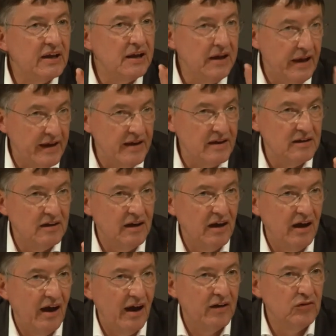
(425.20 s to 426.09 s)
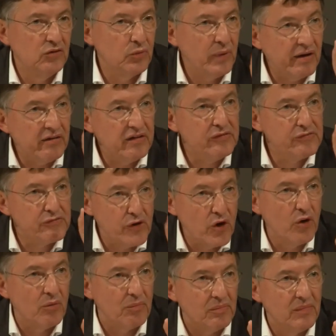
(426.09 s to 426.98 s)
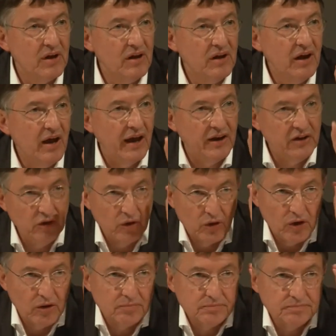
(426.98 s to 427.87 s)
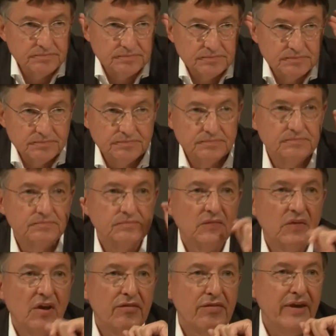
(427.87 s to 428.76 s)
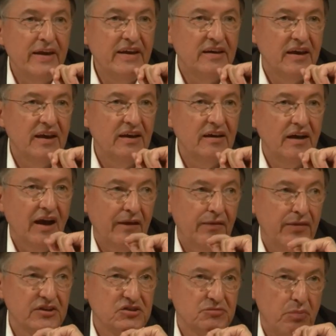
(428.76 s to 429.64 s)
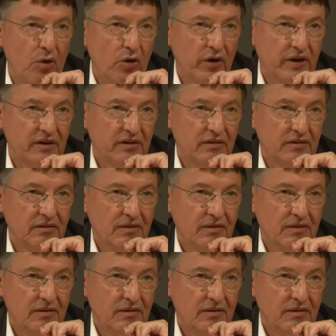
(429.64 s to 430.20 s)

clear and very firm in your thinking at this point.